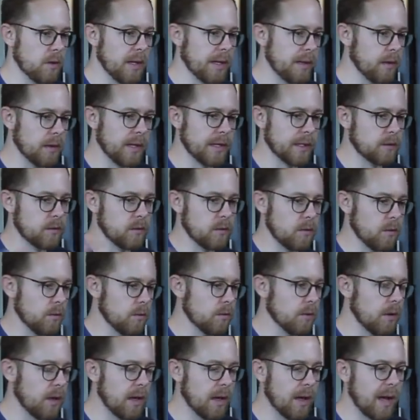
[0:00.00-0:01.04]
I don't like do,
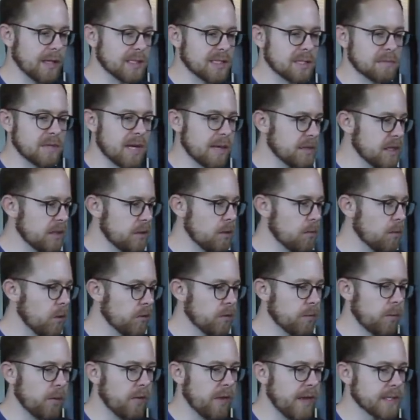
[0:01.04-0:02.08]
sometimes I do
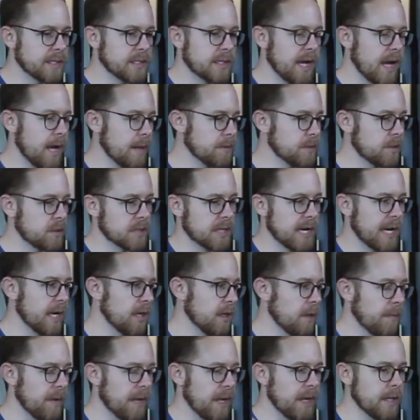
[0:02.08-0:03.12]
multiple desktops, just kind of
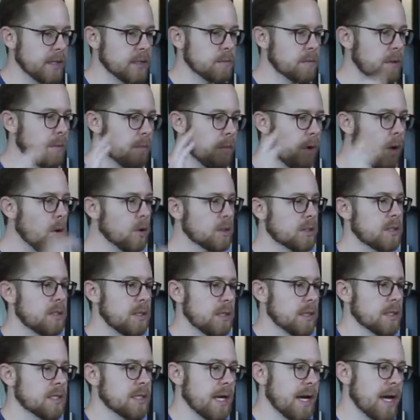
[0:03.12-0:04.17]
depends, but most of
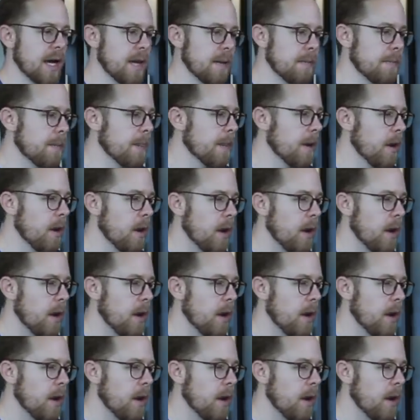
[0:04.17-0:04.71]
the time